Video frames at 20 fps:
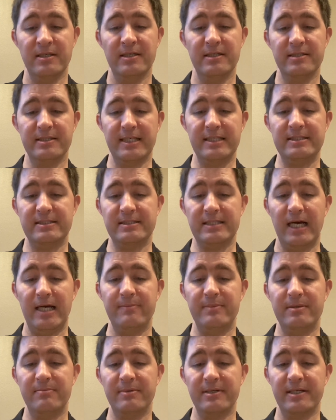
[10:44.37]
to get
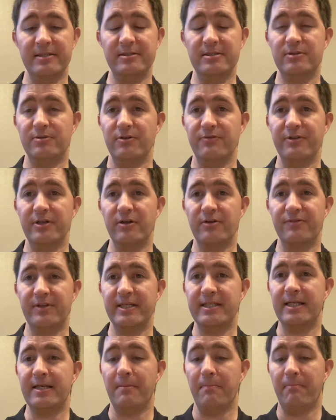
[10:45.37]
Simon because it's revealed if they
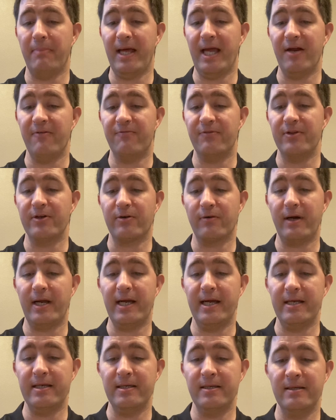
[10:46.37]
didn't pay for the
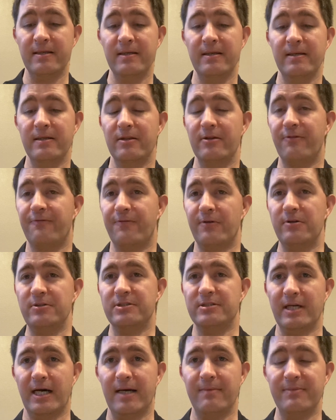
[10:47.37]
grain the first
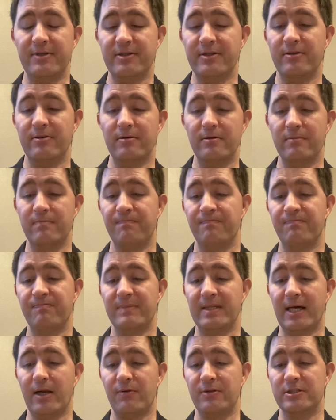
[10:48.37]
time, then they're
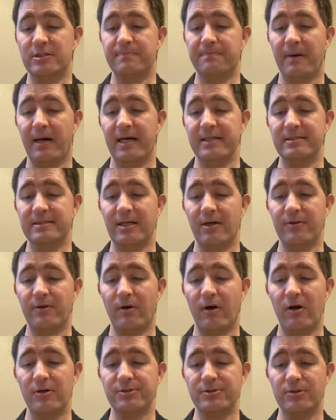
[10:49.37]
not only spies, now they're
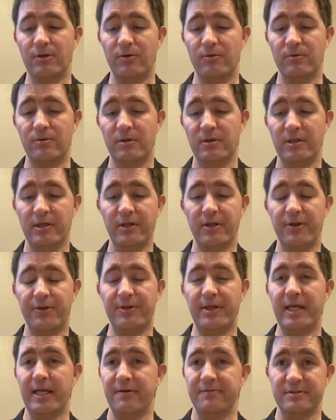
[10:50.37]
also
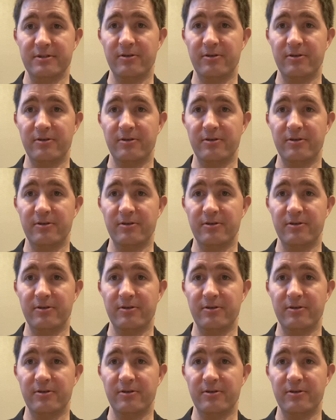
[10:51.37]
thieves.